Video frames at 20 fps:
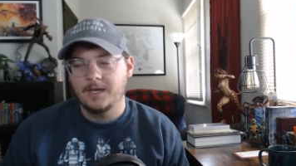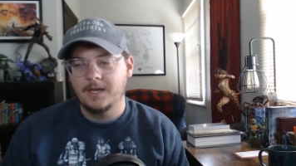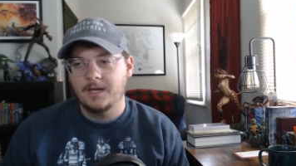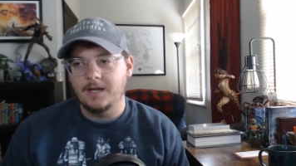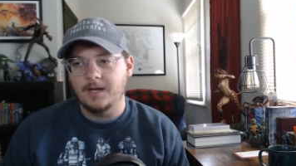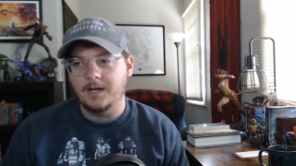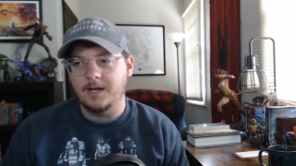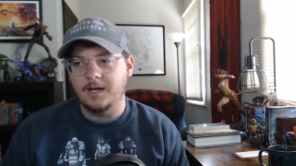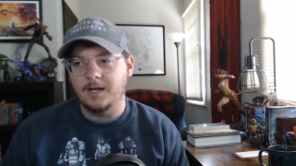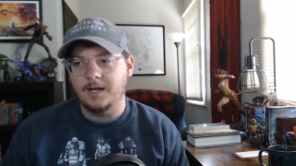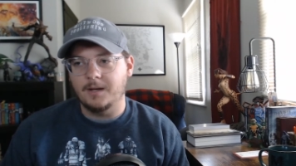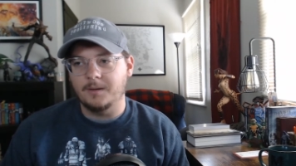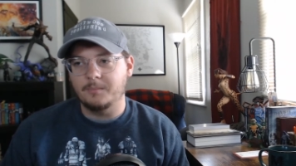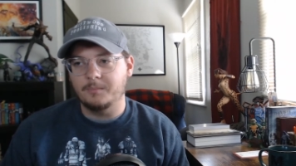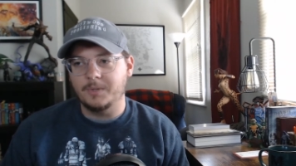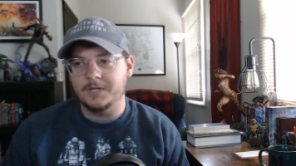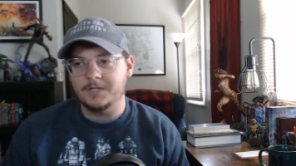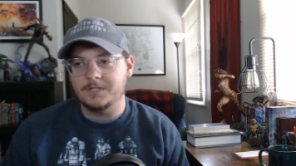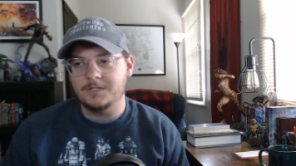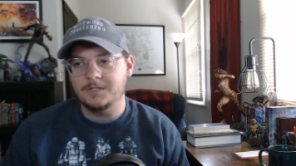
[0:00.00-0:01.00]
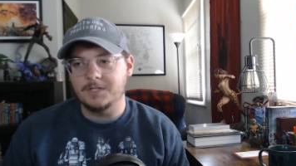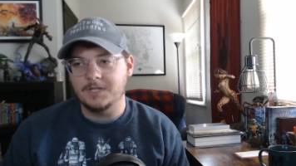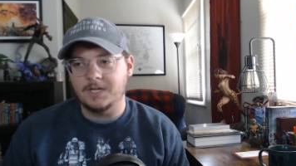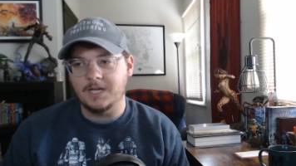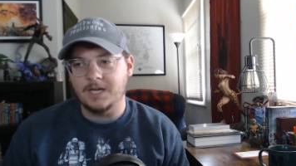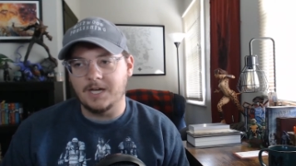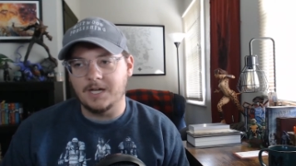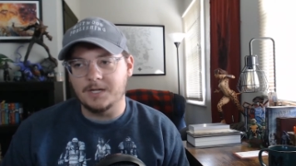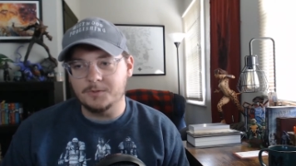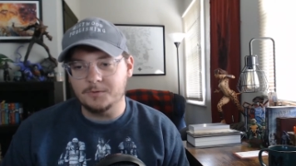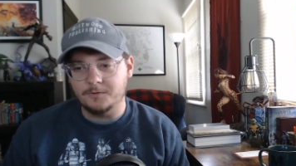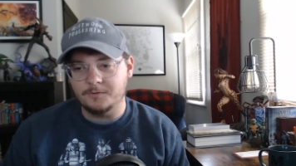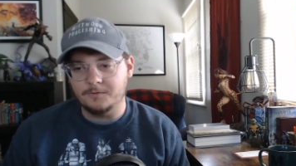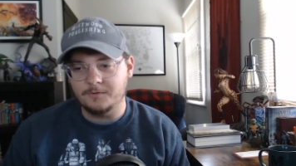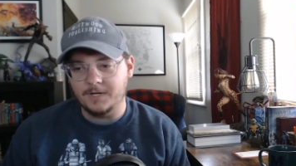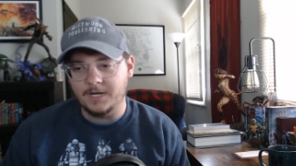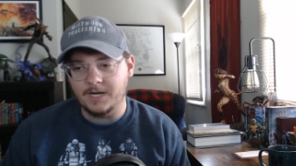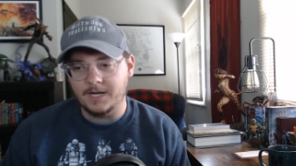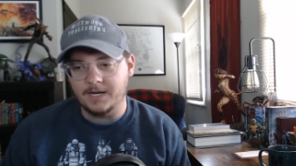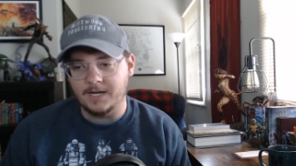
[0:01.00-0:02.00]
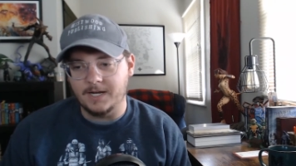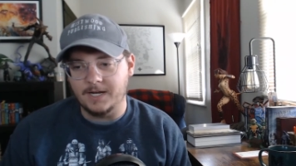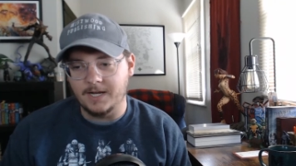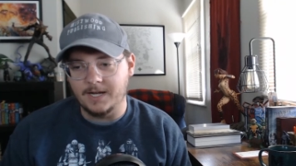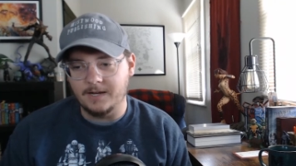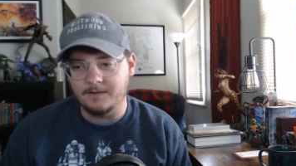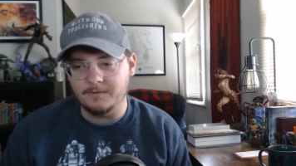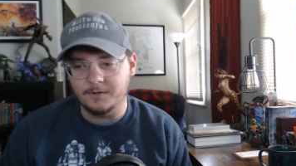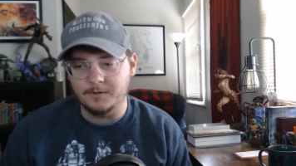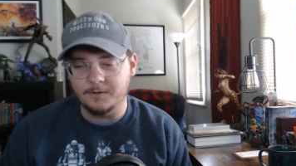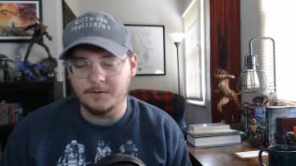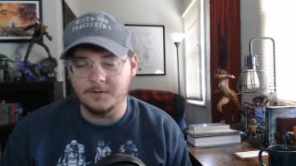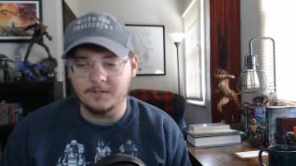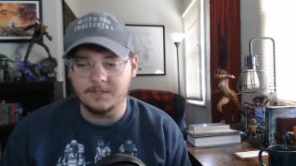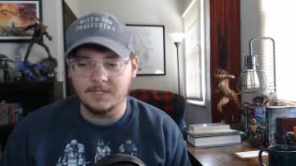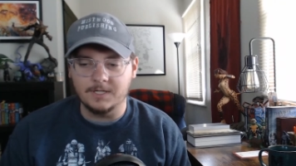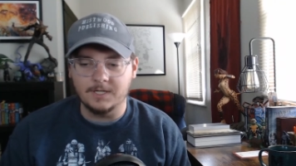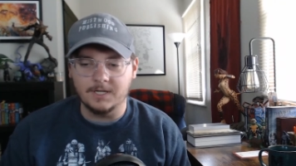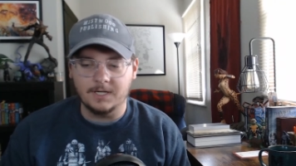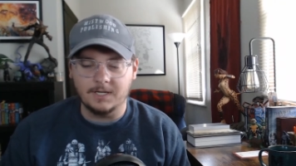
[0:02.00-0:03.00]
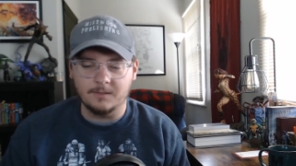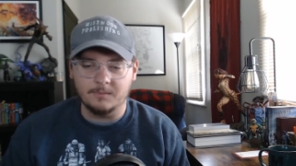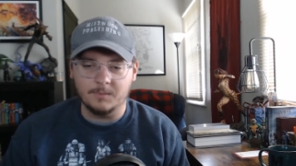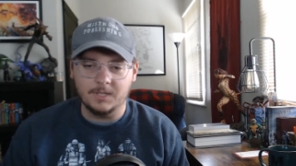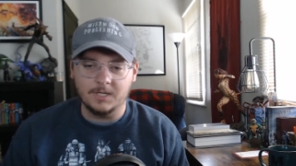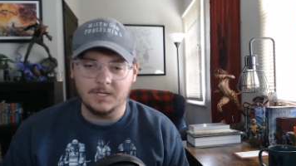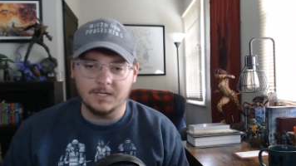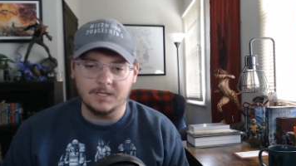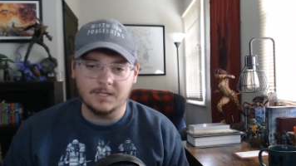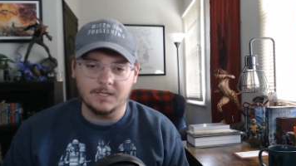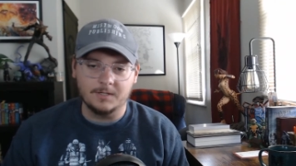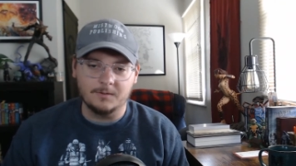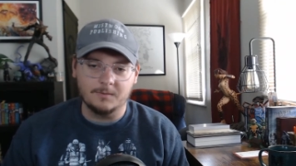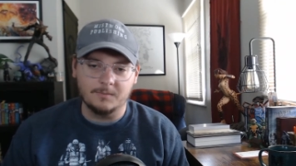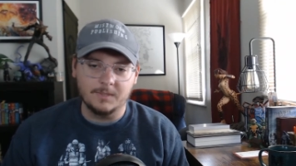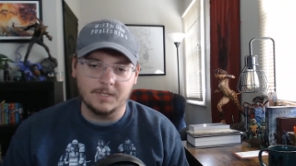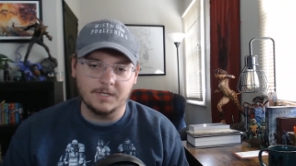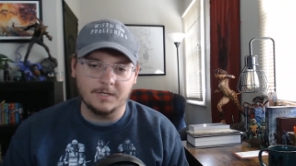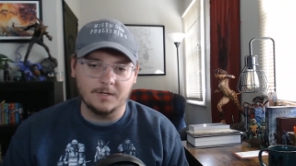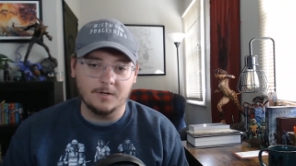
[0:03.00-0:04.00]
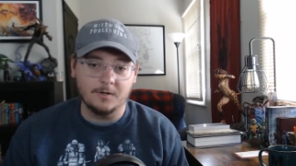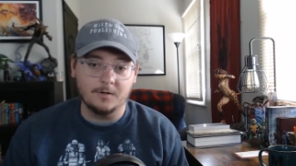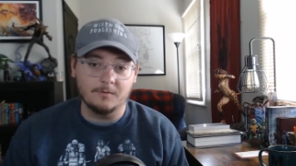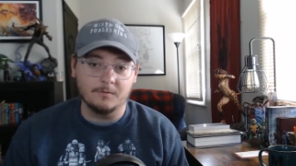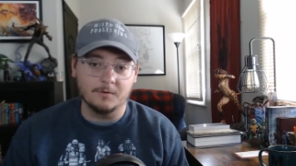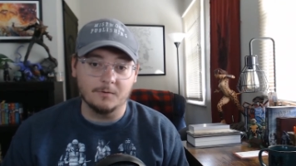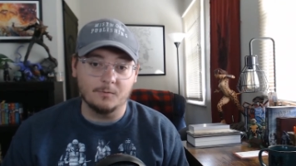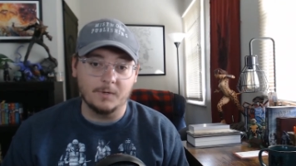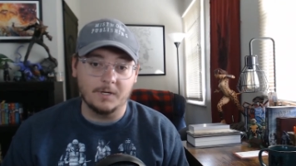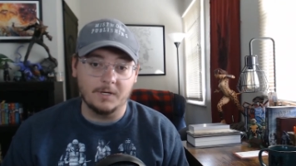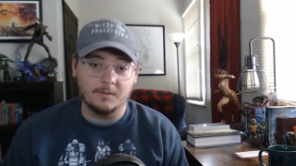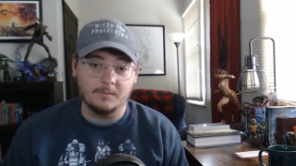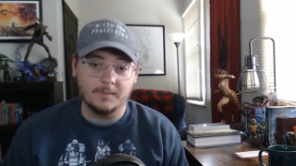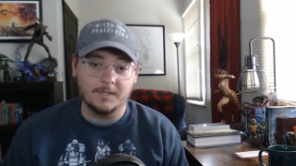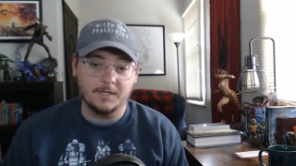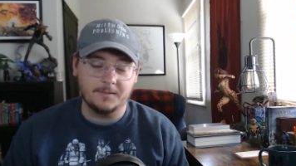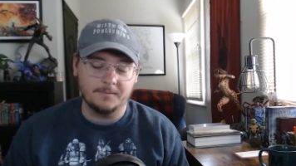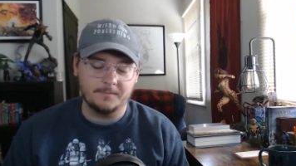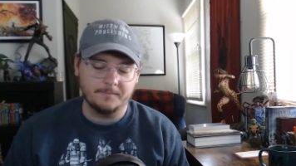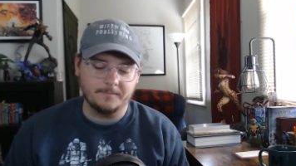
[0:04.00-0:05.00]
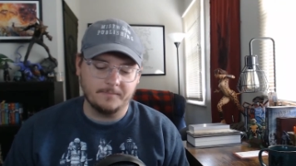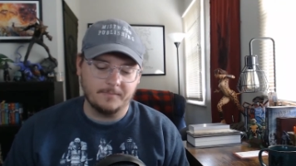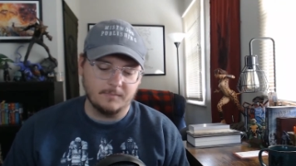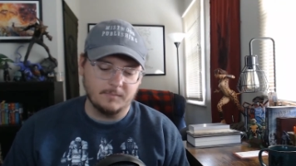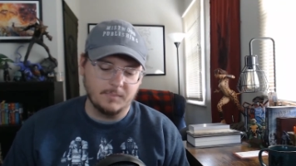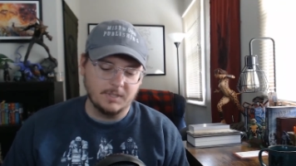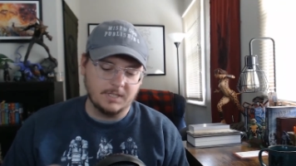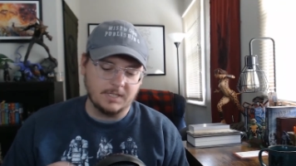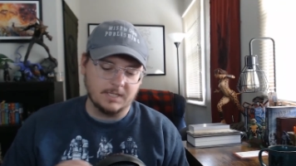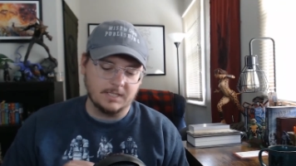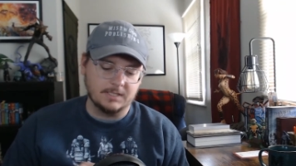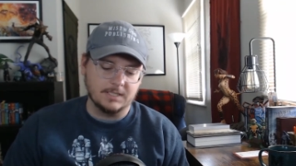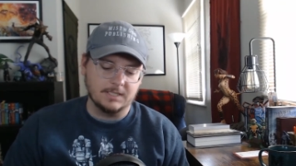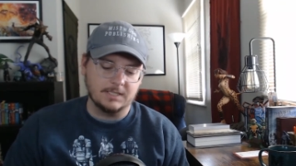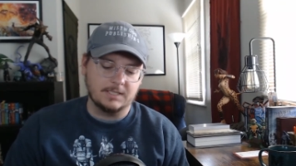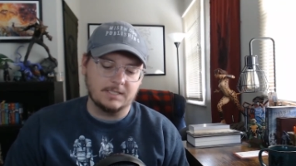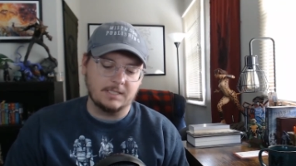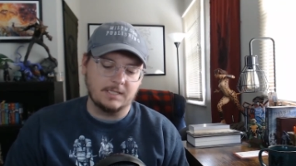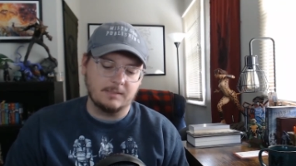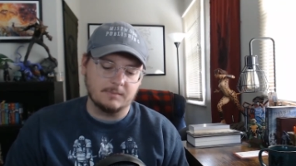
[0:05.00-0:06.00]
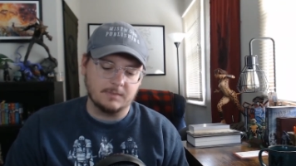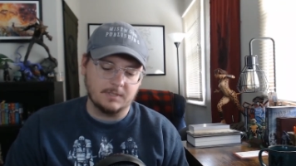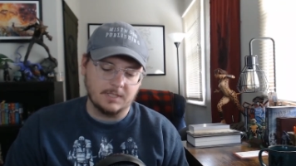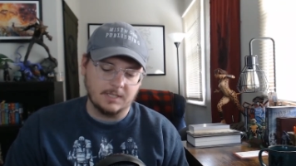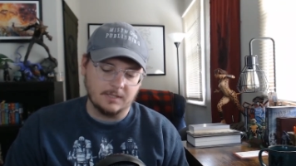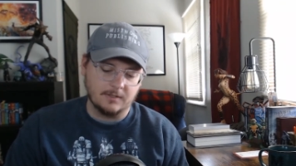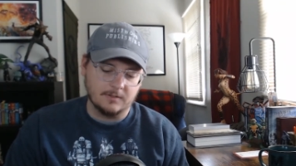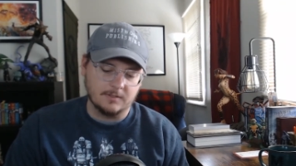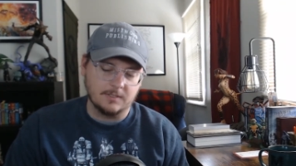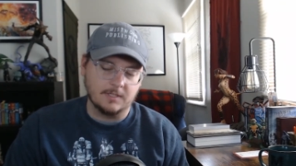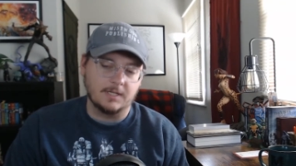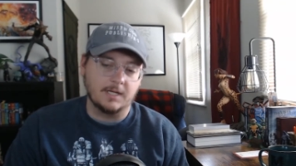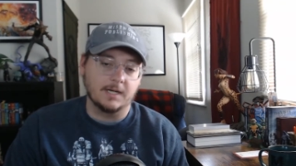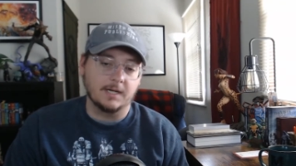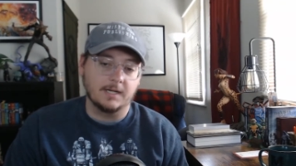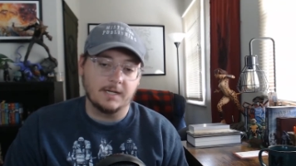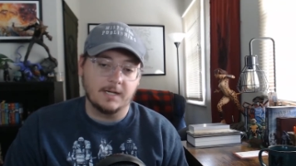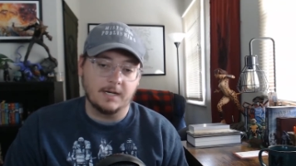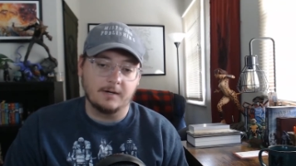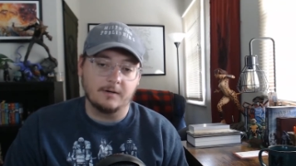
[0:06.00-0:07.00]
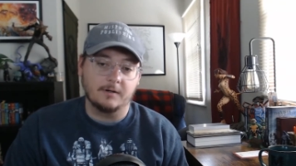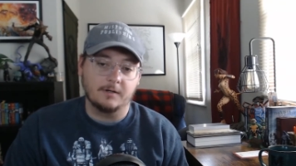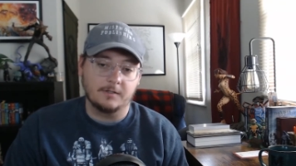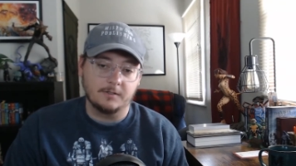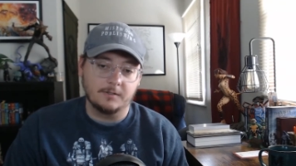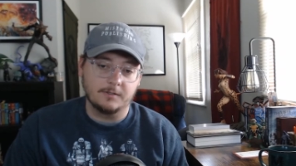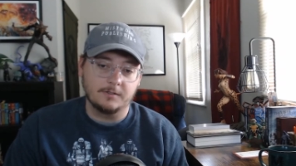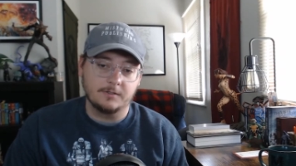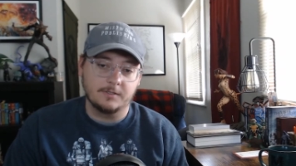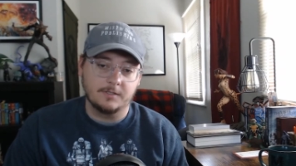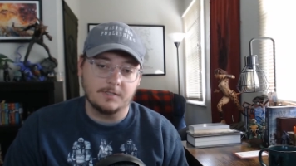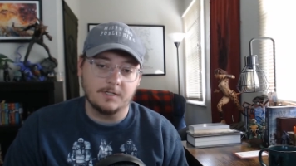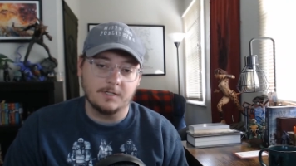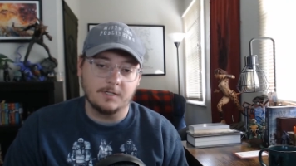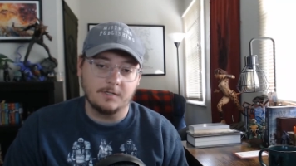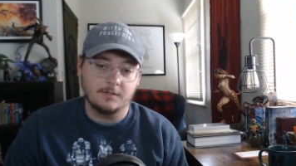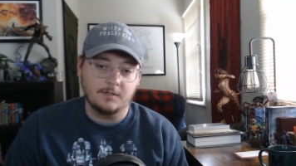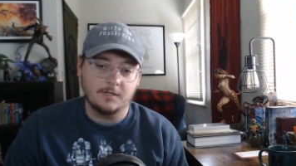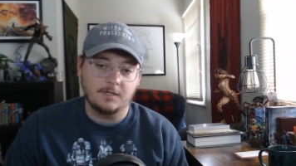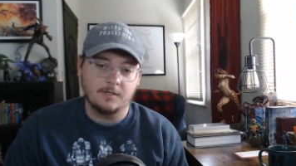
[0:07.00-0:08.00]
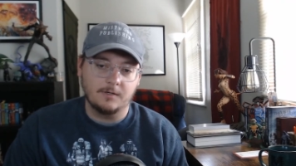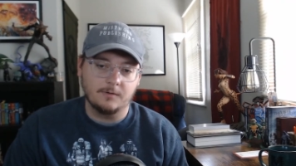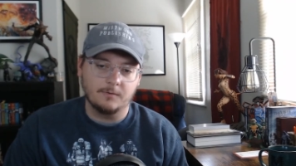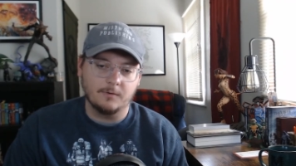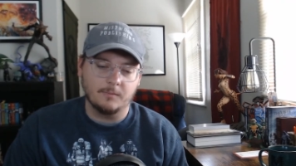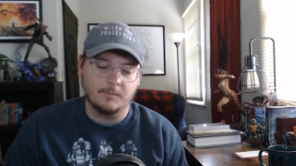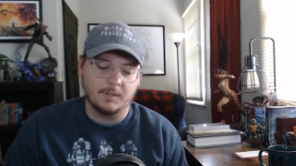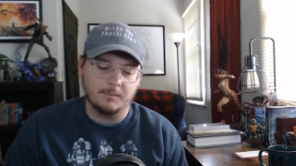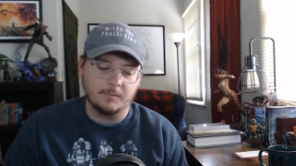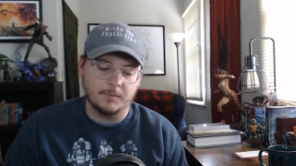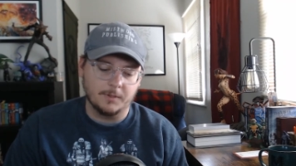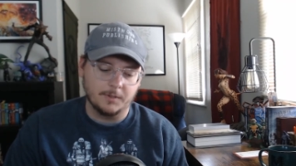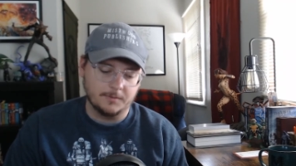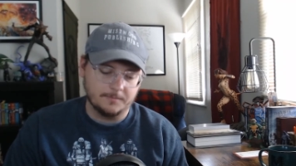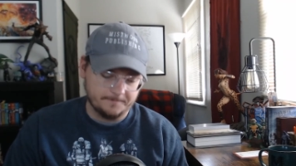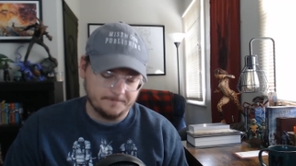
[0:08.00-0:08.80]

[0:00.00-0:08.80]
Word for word: Um, but to the casual fan, I have heard that it can be a little bit overwhelming because it seems like there's a lot of characters that you need to remember.